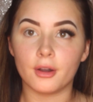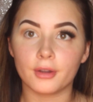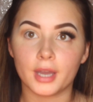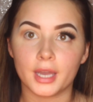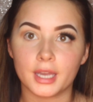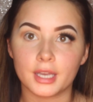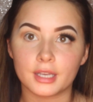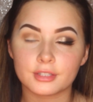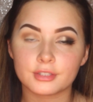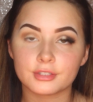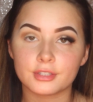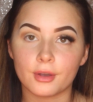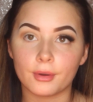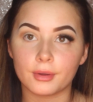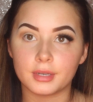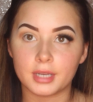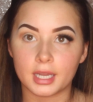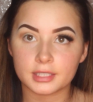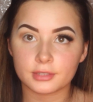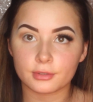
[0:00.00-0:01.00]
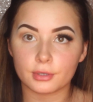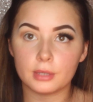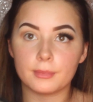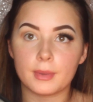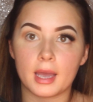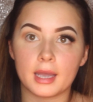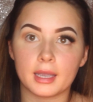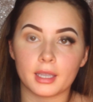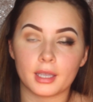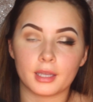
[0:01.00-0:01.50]
Okay, so next, going
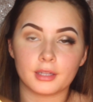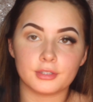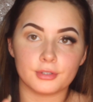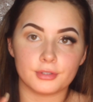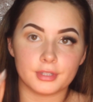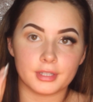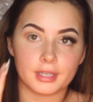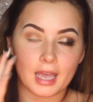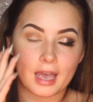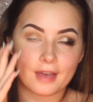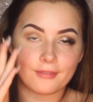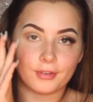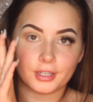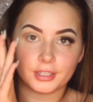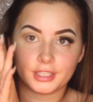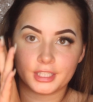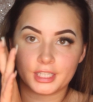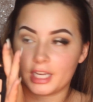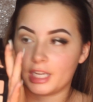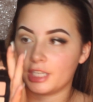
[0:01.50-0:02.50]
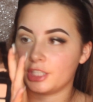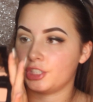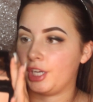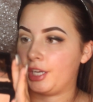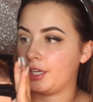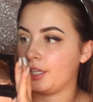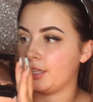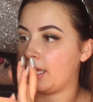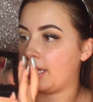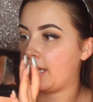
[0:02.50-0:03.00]
back into the Kat Von D
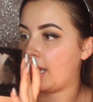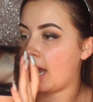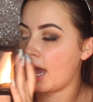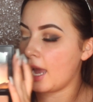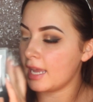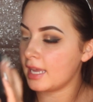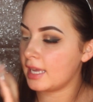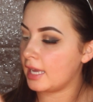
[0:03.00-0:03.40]
Shade and Light Eye